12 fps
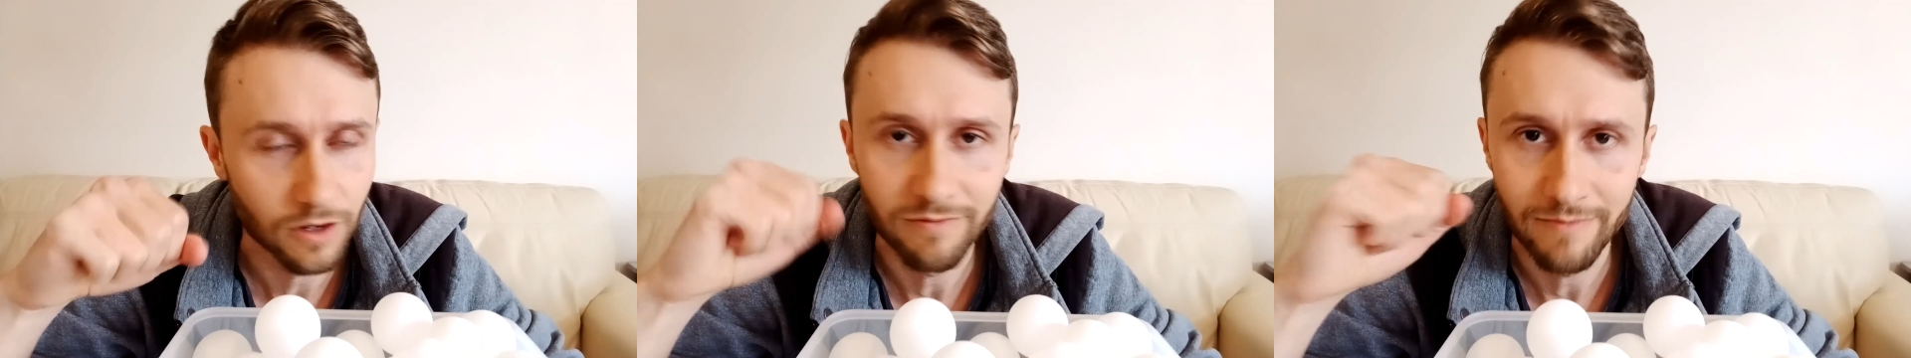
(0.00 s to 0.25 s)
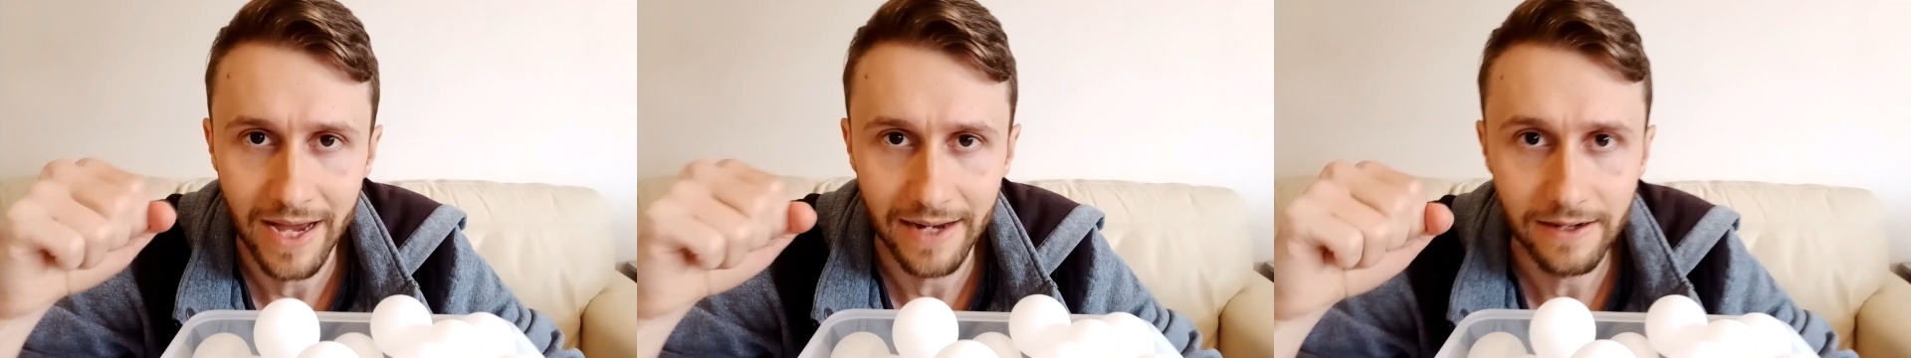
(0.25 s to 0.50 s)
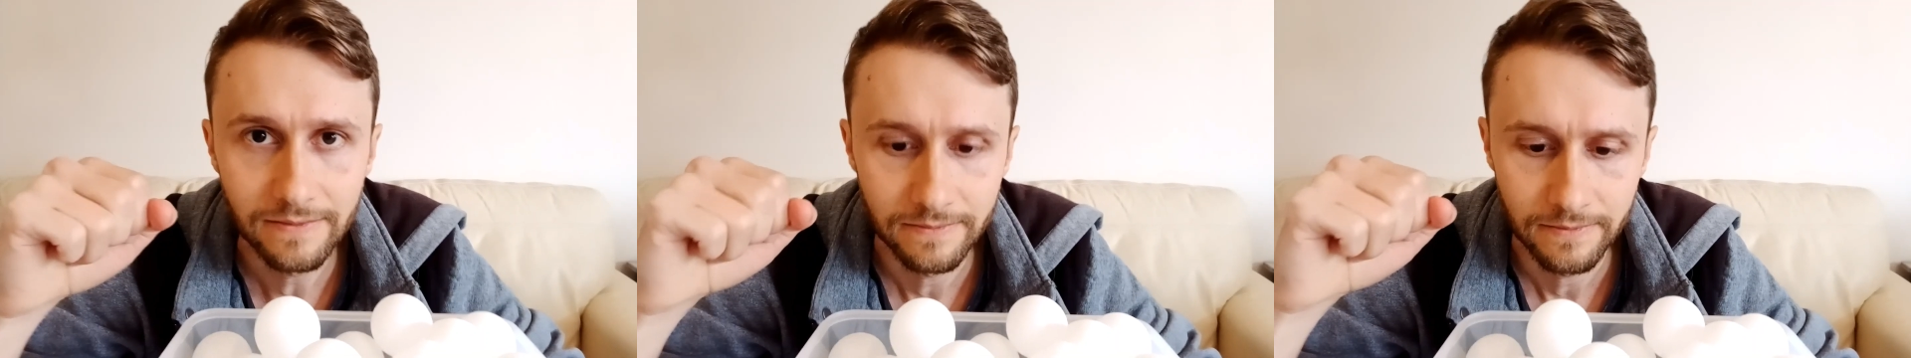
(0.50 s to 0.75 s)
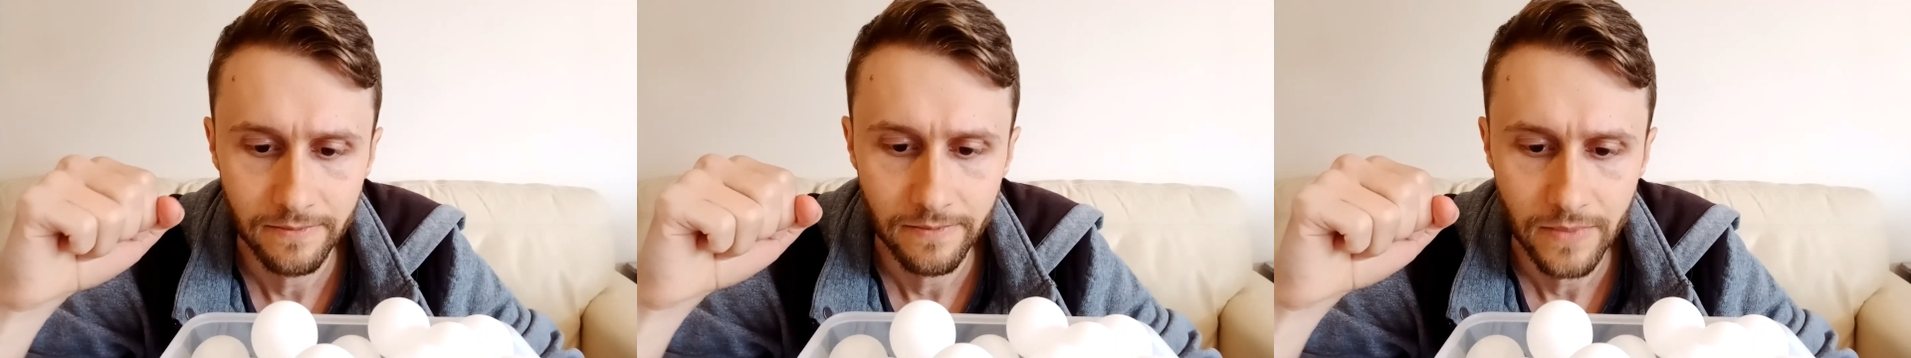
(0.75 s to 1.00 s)
of matter,
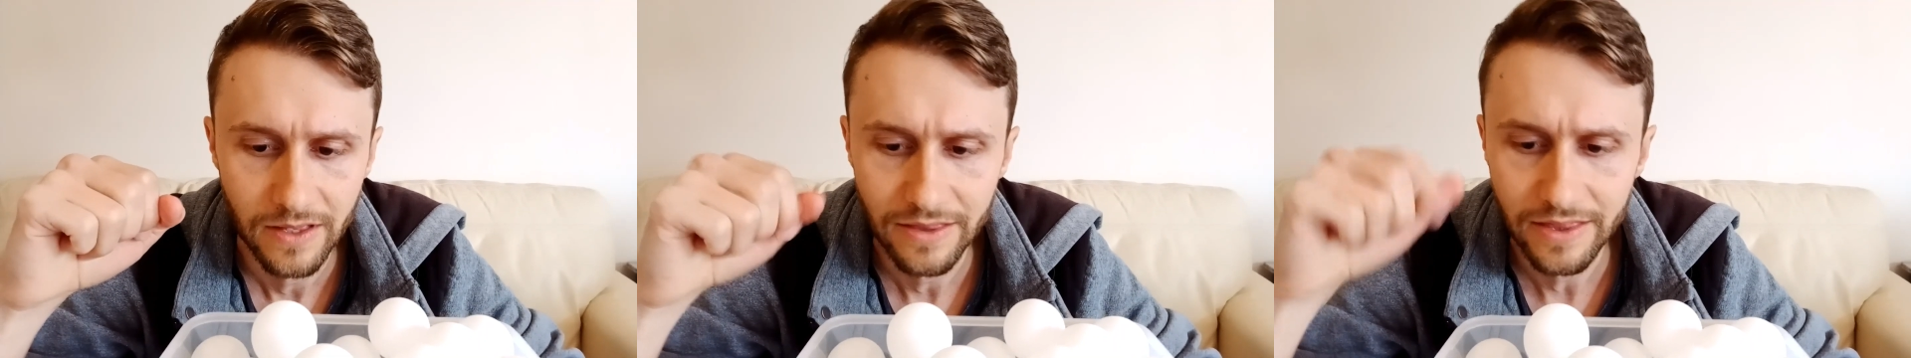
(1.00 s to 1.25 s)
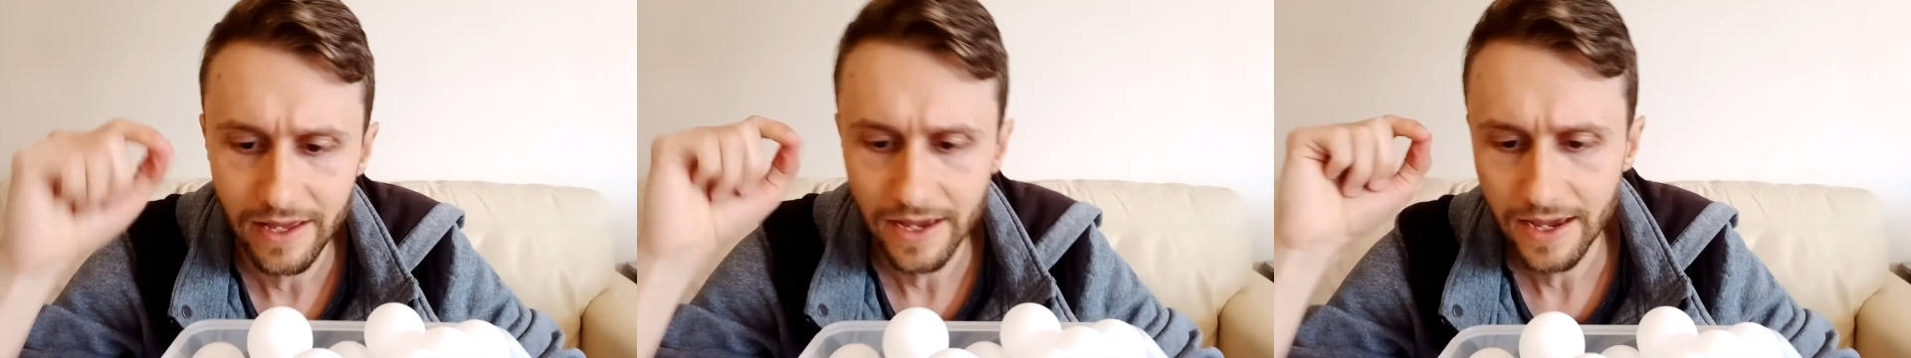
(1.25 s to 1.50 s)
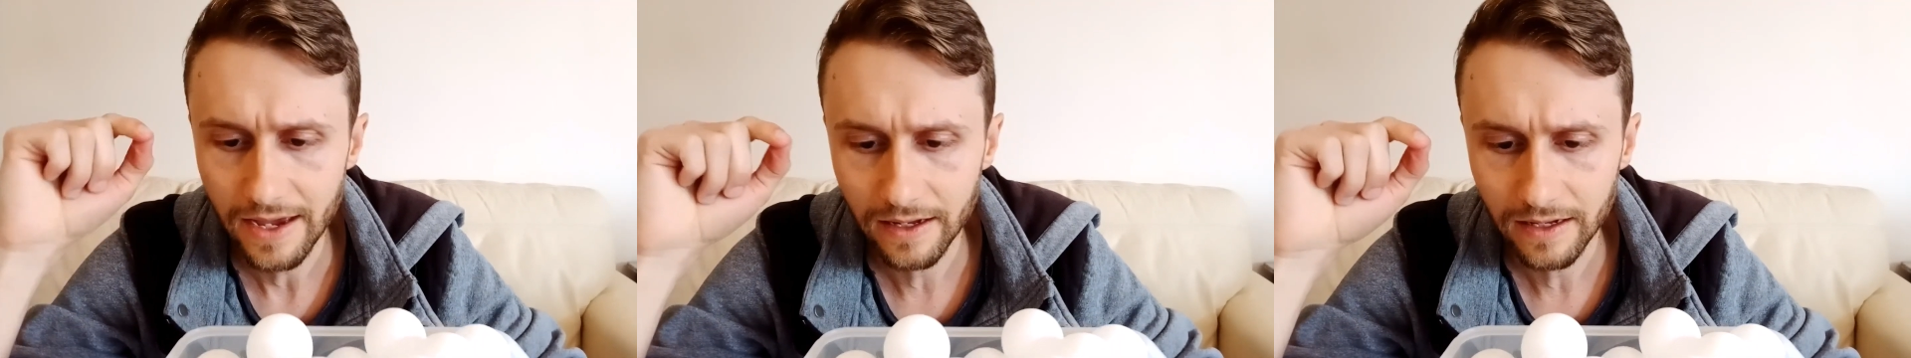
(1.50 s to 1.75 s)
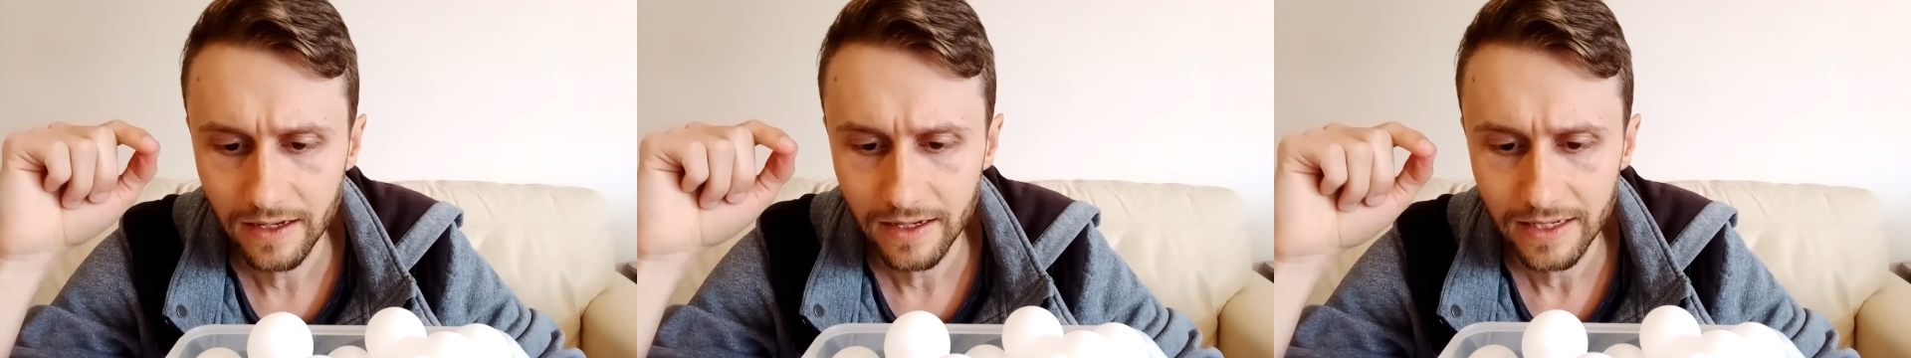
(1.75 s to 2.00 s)

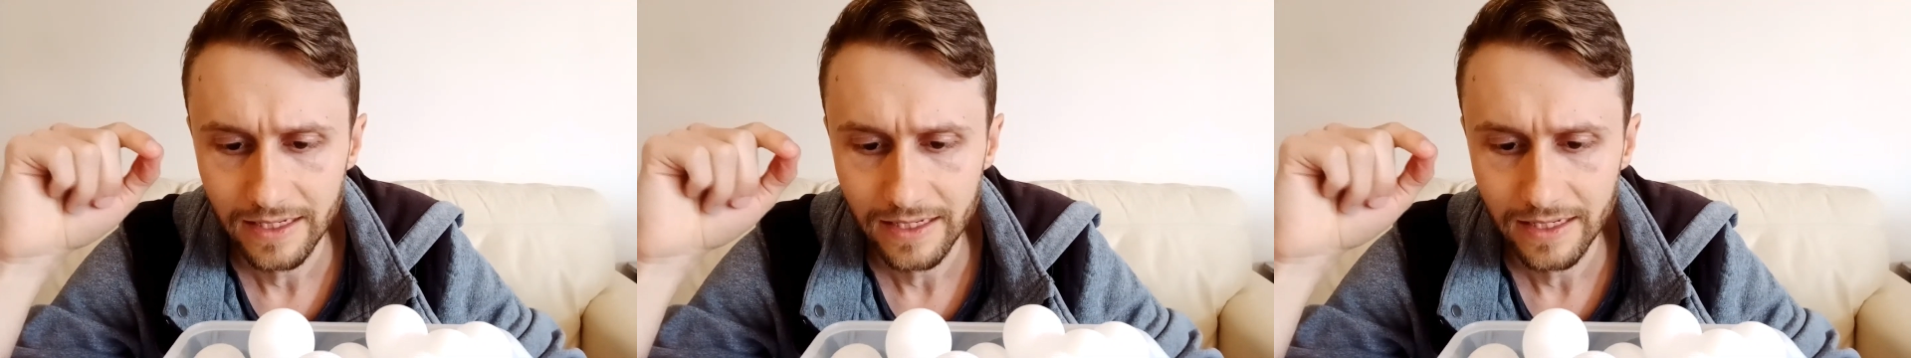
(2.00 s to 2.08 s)
there